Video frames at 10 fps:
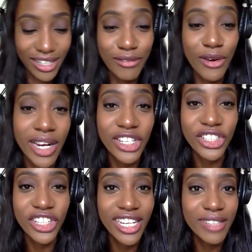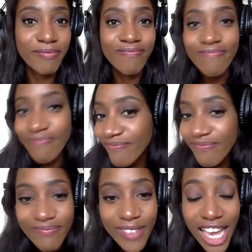if you're a Nigerian,
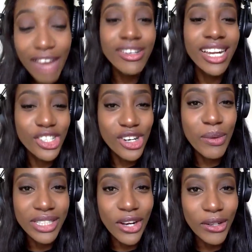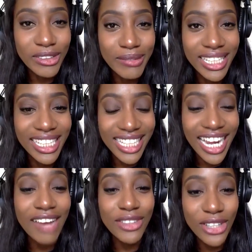every Nigerian always calls me. It's
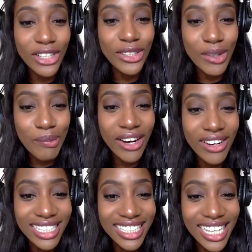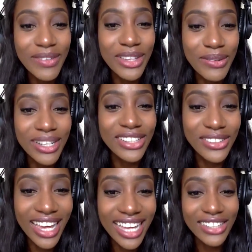like I have to talk to their parents. Like when they want to
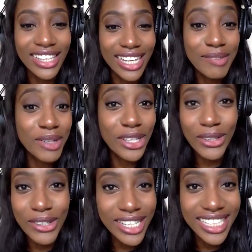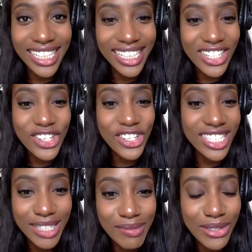do that, they're like, "But Glory did it, and she
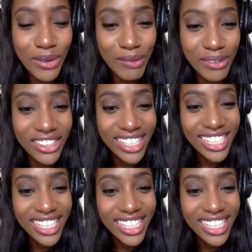seems normal."